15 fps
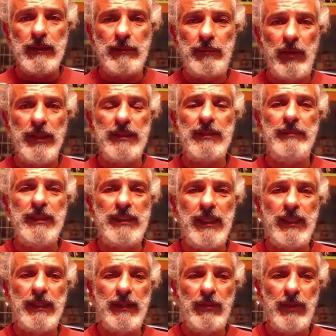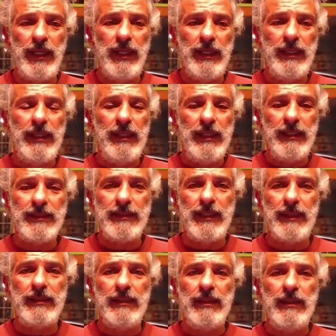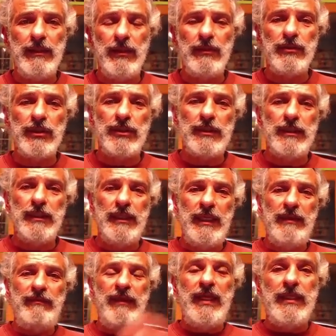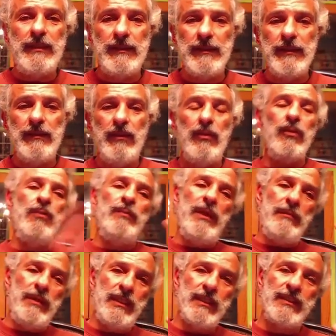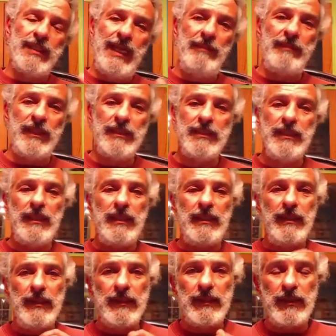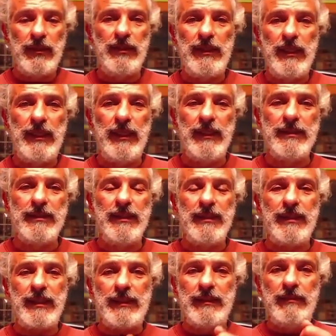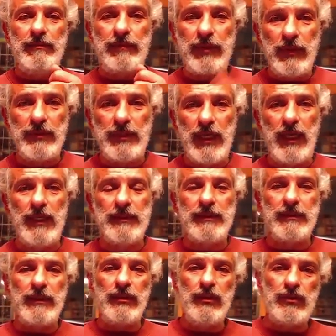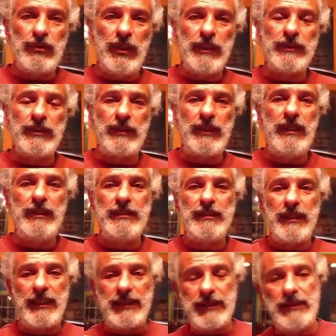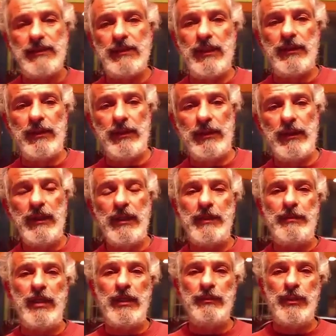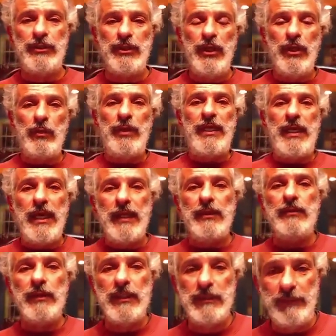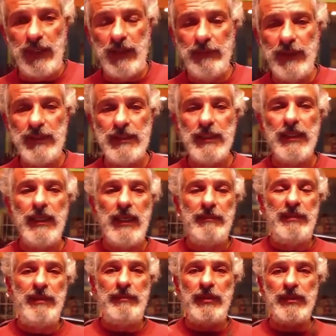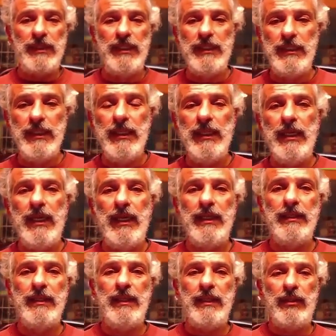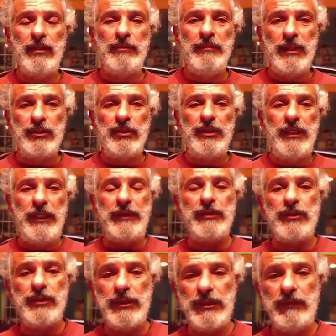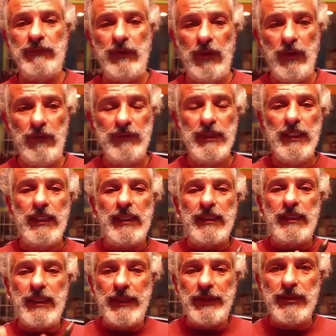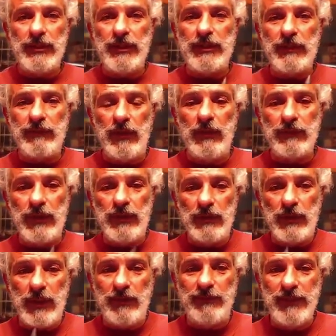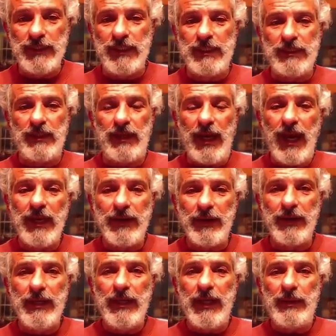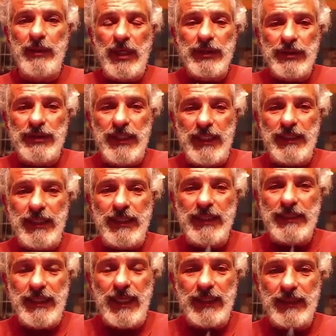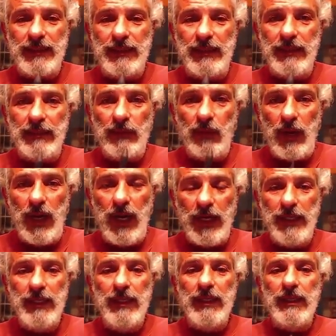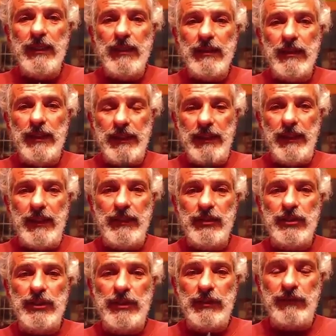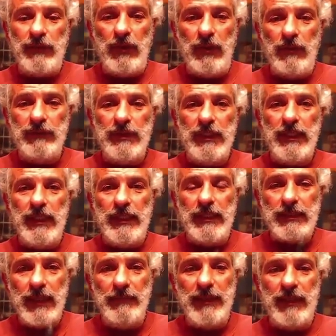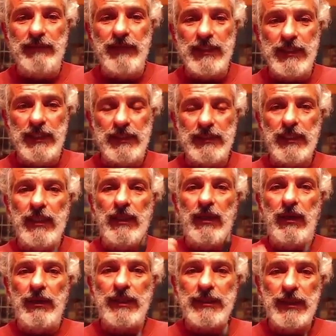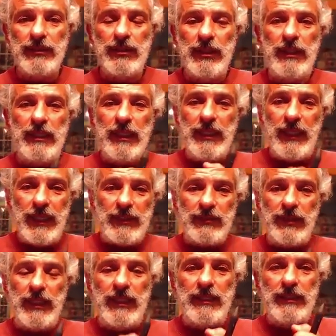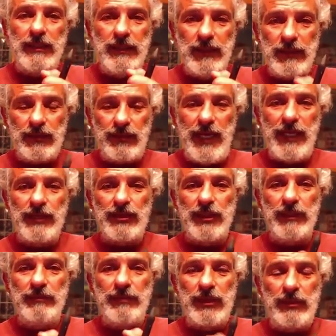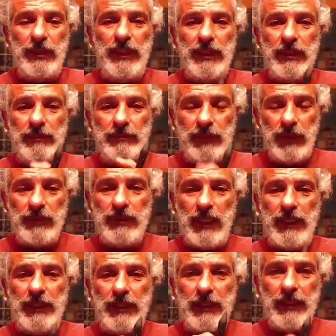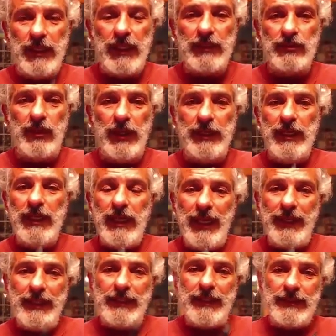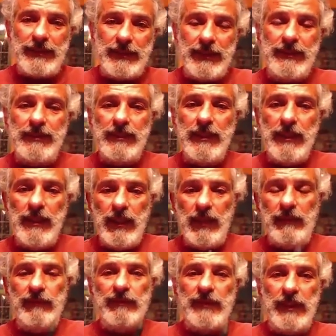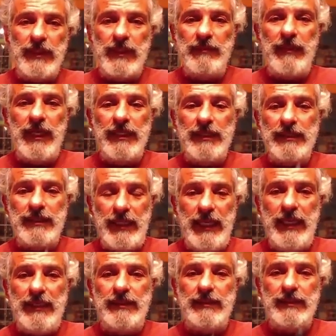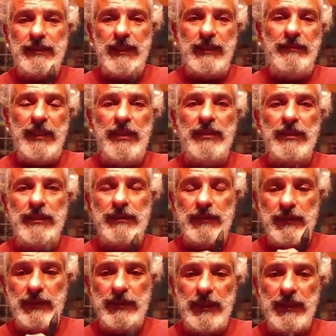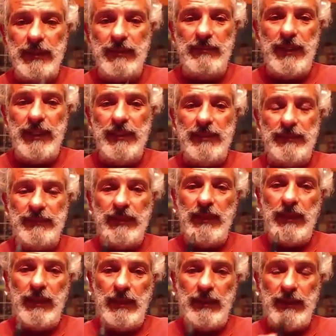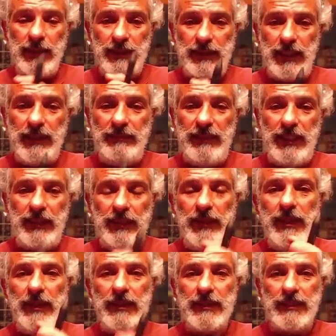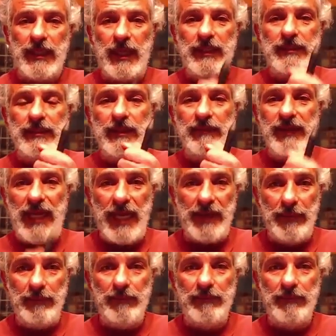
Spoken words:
point to be taken away is that you don't just invent, oh, maybe this happens. The good thing is that protons and neutrons are things that exist on Earth, and upon which we can do experiments, and people did, and they could measure the energies involved. The energies involved in nuclear physics are higher, and we understand that exactly why. The energies involved in atomic physics are essentially the electric attraction between a proton and an electron at a distance of 10 to the minus 8 centimeter, or 10 to the minus 10 meter, the size of an atom.